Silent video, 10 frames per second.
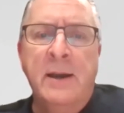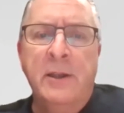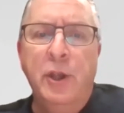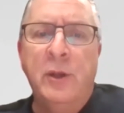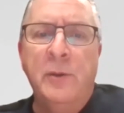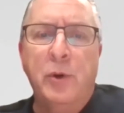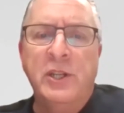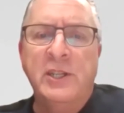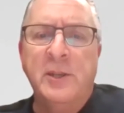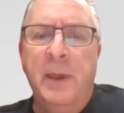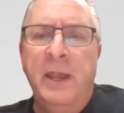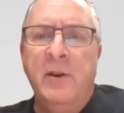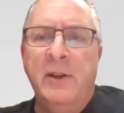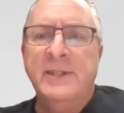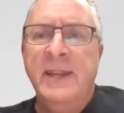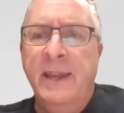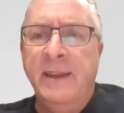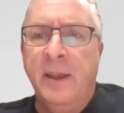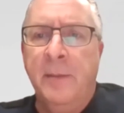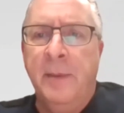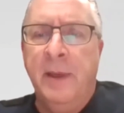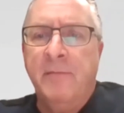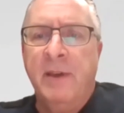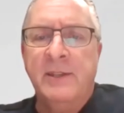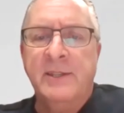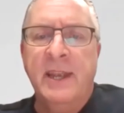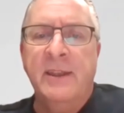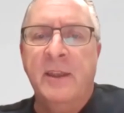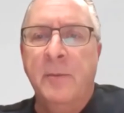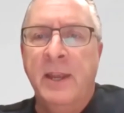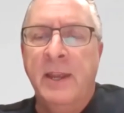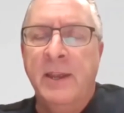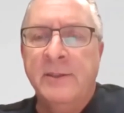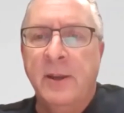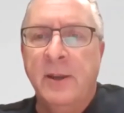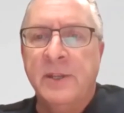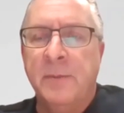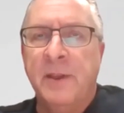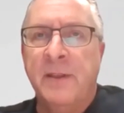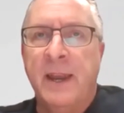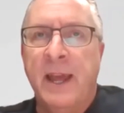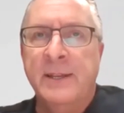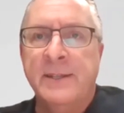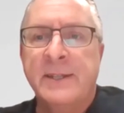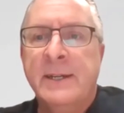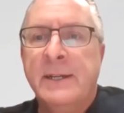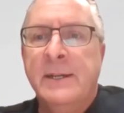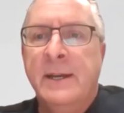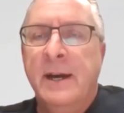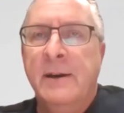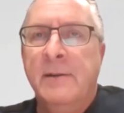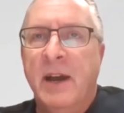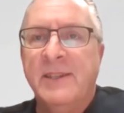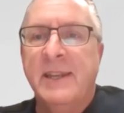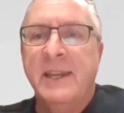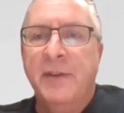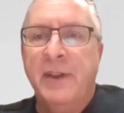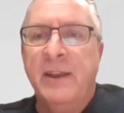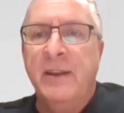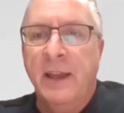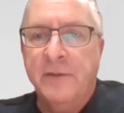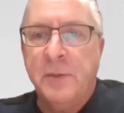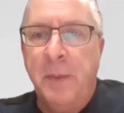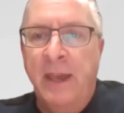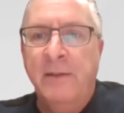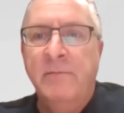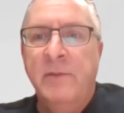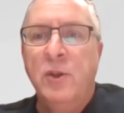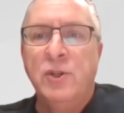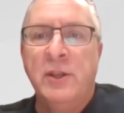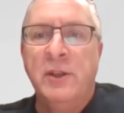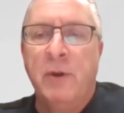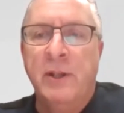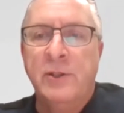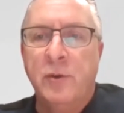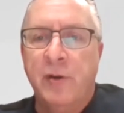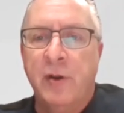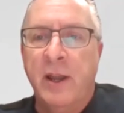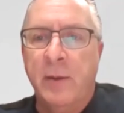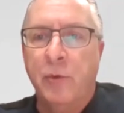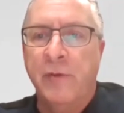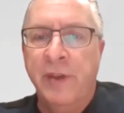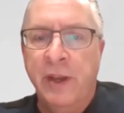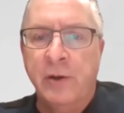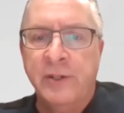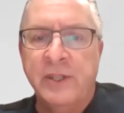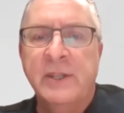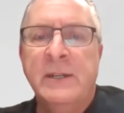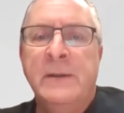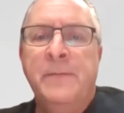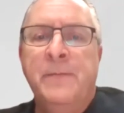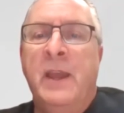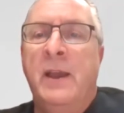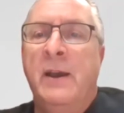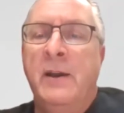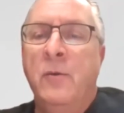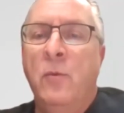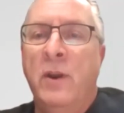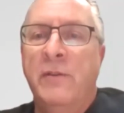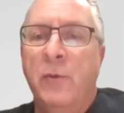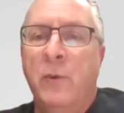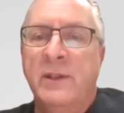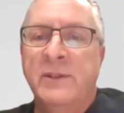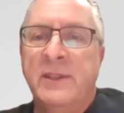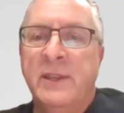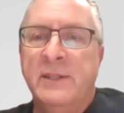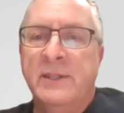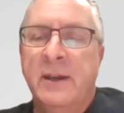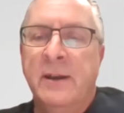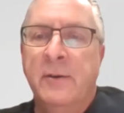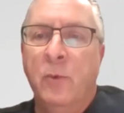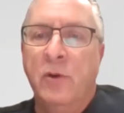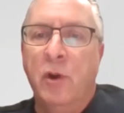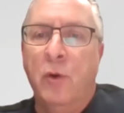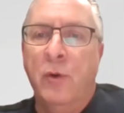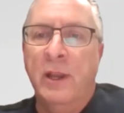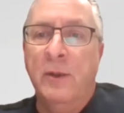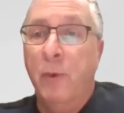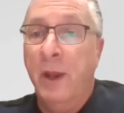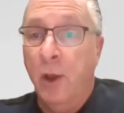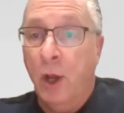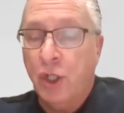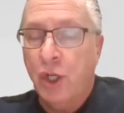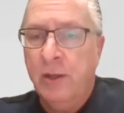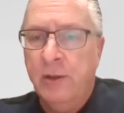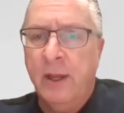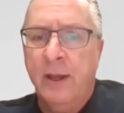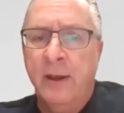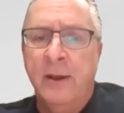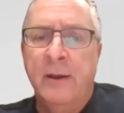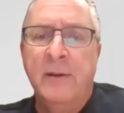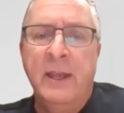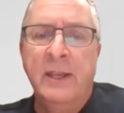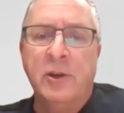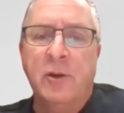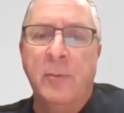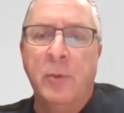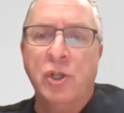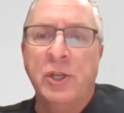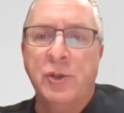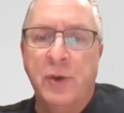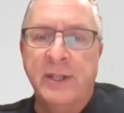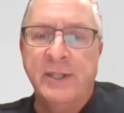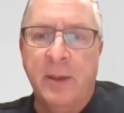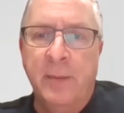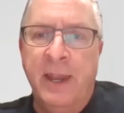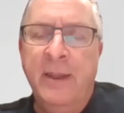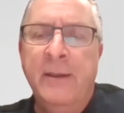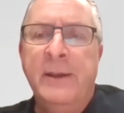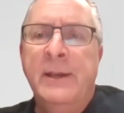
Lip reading: You can participate on a standing committee, and a standing committee is something that has a significant lifespan, usually runs over a number of years. One of the ones that we're currently relaunching is our Emerging Trends Committee,